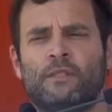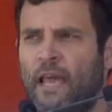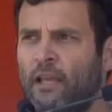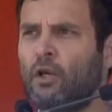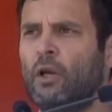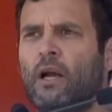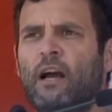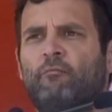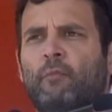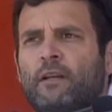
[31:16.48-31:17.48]
secular
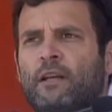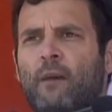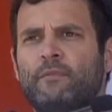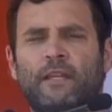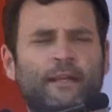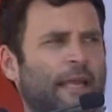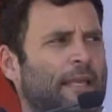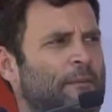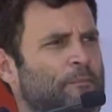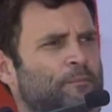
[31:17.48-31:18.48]
government comes in Delhi.